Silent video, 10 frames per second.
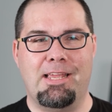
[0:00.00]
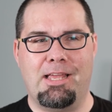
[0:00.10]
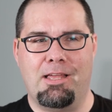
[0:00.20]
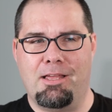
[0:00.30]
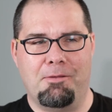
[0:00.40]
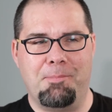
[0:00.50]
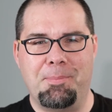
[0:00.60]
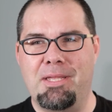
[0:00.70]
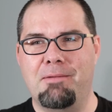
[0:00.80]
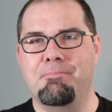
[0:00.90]
uh,
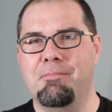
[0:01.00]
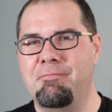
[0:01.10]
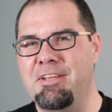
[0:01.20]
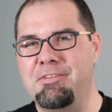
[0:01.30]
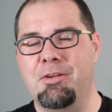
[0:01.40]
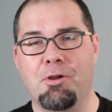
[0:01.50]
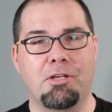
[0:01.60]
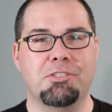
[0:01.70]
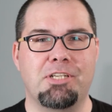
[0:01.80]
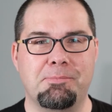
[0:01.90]
maybe 50 or
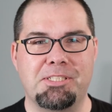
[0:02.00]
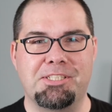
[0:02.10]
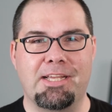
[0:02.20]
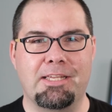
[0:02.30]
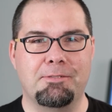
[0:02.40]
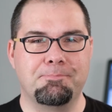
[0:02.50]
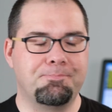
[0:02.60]
100 times a second.